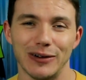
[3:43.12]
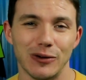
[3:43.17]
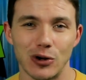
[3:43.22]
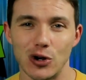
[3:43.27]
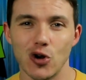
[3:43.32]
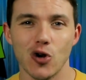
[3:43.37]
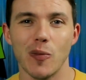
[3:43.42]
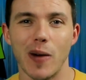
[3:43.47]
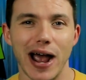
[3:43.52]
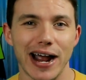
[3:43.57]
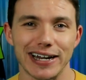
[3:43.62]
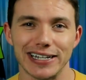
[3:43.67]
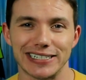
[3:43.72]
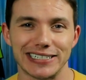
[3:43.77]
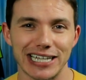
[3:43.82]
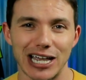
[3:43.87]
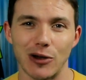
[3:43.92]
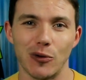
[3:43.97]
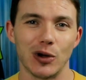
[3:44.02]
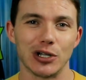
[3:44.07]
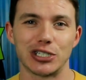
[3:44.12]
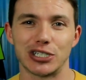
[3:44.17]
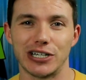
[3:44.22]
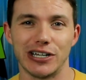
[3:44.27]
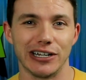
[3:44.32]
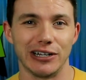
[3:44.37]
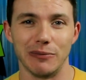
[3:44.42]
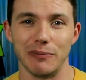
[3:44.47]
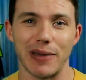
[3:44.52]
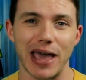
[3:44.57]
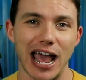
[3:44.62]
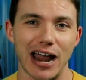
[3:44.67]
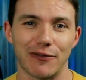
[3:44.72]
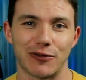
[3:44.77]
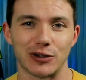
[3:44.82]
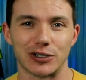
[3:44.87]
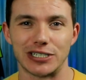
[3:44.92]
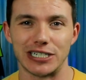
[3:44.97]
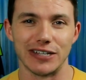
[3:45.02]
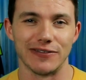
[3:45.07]
who am I to say what's good and bad
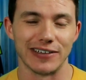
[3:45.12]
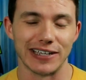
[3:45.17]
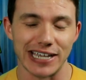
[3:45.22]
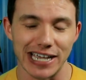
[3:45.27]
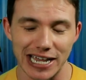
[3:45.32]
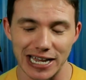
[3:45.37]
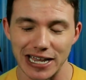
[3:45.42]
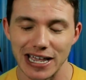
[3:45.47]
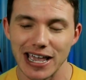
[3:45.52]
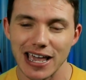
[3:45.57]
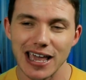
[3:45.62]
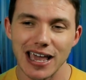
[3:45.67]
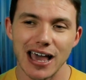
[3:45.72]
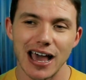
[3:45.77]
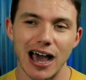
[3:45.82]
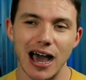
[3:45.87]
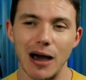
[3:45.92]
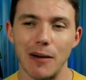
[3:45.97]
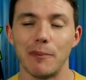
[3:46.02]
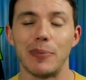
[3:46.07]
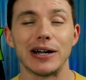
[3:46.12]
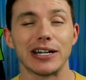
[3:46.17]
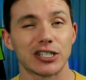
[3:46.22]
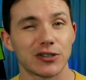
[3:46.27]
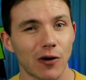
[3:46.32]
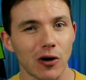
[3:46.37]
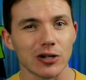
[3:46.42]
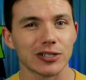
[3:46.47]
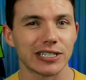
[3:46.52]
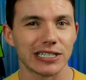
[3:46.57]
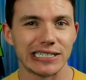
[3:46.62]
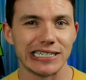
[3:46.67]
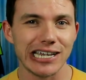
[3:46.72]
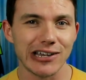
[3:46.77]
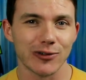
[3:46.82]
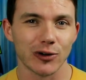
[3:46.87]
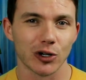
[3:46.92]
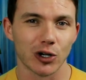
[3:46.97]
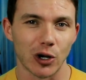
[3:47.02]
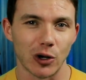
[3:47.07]
for Stephen King? Um, but as far as the
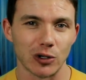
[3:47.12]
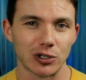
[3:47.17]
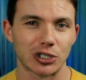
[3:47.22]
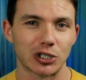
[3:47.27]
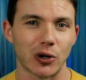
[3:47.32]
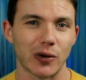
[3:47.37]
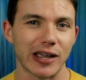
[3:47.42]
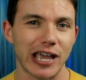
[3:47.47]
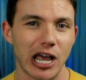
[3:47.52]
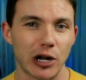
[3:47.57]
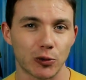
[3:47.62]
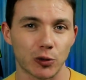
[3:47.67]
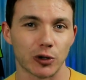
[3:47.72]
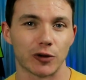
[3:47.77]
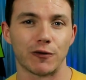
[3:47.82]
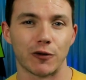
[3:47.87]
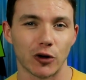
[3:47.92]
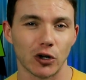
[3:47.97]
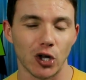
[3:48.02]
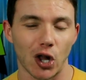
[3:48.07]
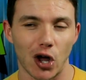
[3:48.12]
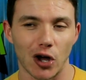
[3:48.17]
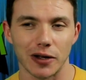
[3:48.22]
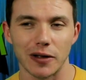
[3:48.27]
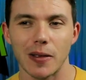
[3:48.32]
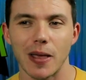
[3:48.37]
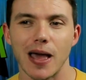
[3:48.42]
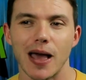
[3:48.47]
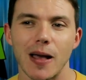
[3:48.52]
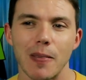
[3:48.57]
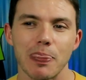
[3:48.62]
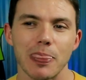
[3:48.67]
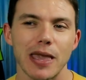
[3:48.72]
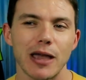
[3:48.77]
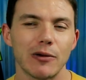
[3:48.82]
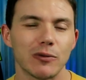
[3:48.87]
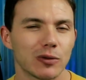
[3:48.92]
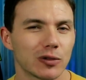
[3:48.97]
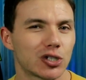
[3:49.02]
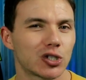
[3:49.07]
sequel goes, starring Edward Furlong,
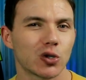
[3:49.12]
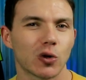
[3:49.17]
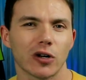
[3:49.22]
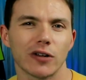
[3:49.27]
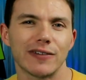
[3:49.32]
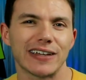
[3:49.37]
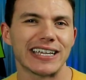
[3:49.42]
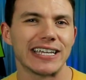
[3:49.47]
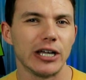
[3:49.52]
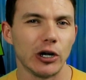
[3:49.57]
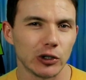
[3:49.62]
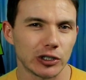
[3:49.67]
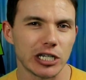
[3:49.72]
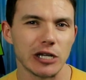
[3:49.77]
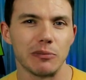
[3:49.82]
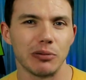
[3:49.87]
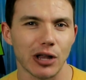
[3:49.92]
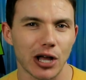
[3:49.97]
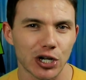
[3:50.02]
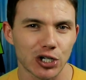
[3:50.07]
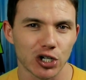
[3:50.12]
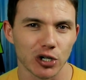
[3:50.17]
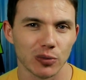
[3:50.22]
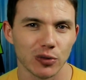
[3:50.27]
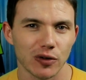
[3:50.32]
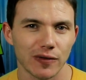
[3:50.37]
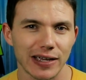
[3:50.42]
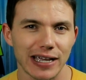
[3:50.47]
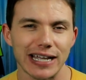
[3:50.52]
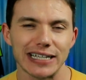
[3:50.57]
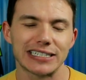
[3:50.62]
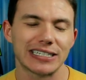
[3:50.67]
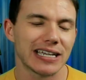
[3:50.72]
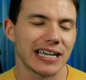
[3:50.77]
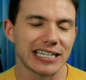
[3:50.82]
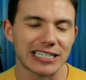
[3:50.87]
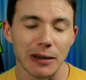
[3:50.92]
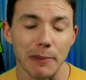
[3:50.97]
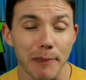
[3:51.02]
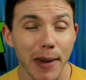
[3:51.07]
it was sort of a guilty pleasure movie. It's
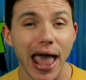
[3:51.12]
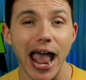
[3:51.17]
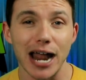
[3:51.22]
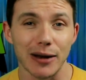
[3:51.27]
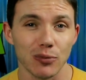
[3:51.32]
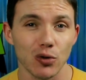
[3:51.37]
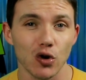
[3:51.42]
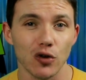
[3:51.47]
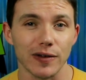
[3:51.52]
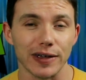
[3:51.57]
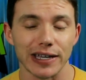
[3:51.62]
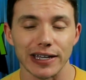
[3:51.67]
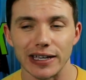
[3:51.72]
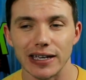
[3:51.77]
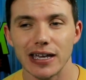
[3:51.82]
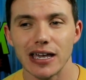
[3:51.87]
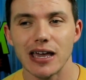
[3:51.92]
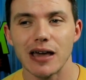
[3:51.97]
it's a bad movie,